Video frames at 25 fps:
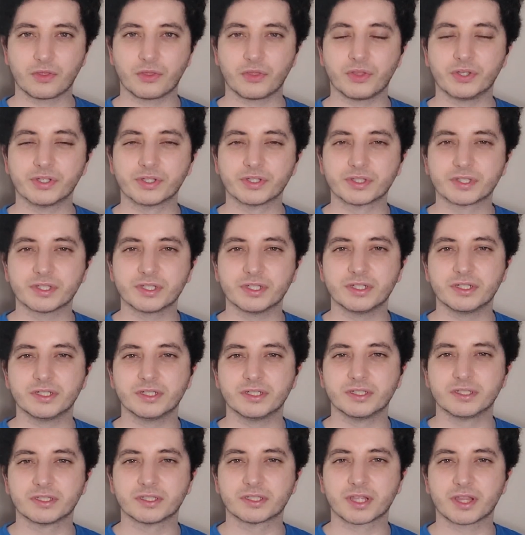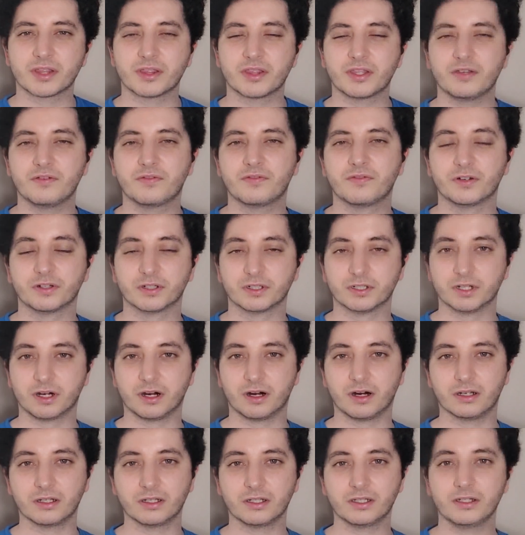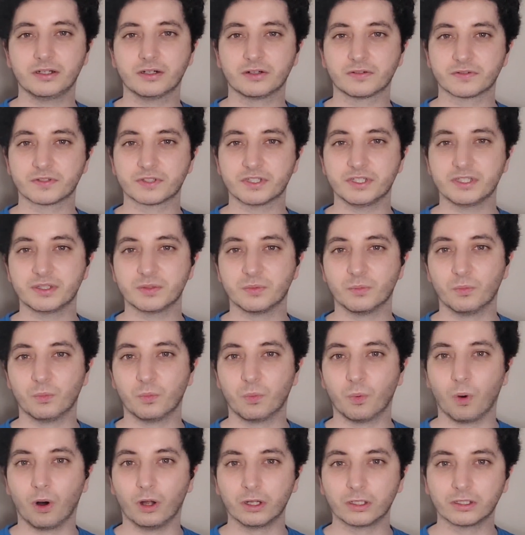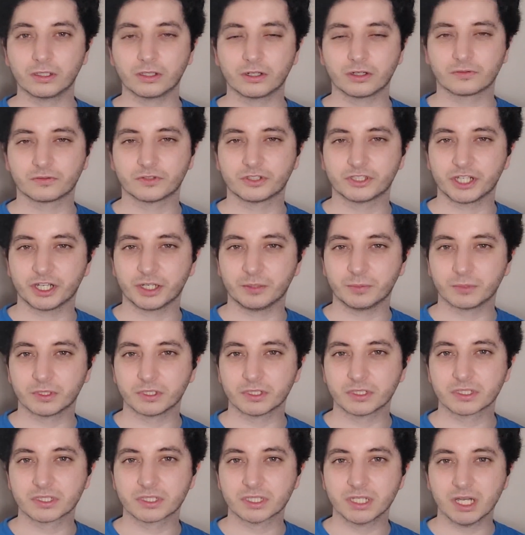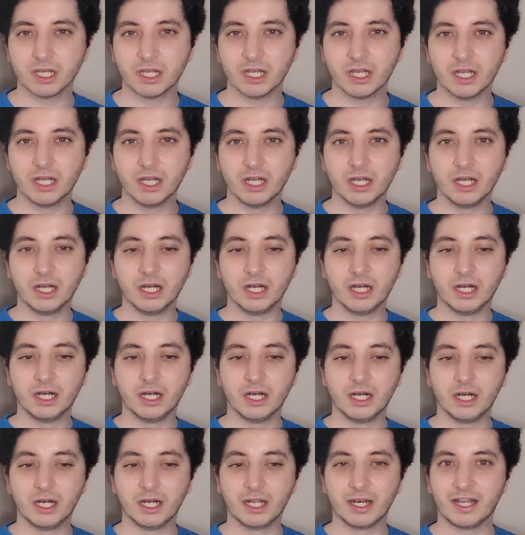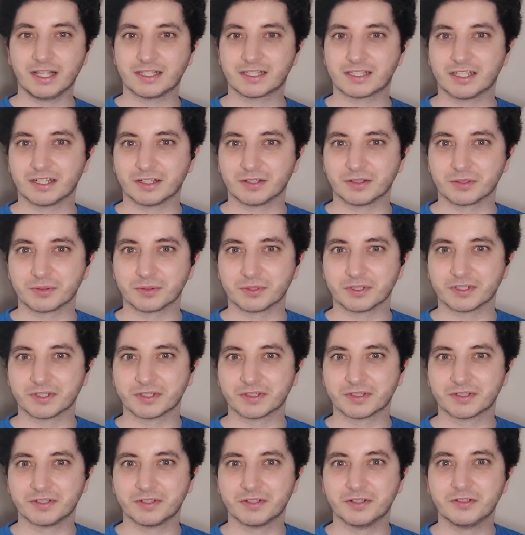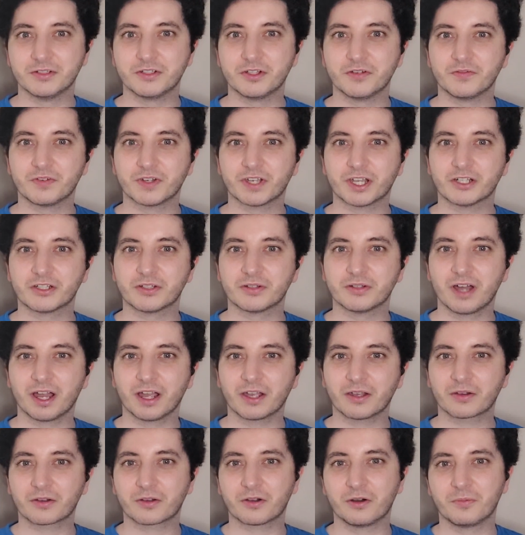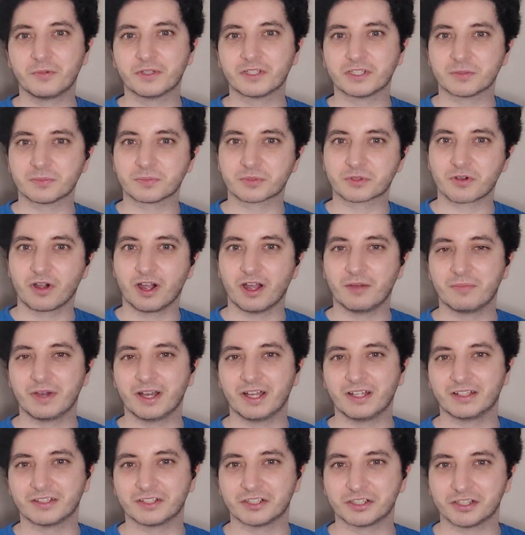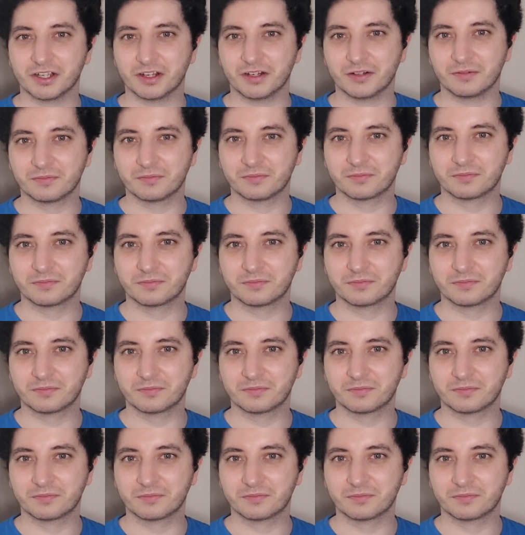This is the finale of season one of Shameless. Let's get into it. Don't forget to like, comment, subscribe, and share.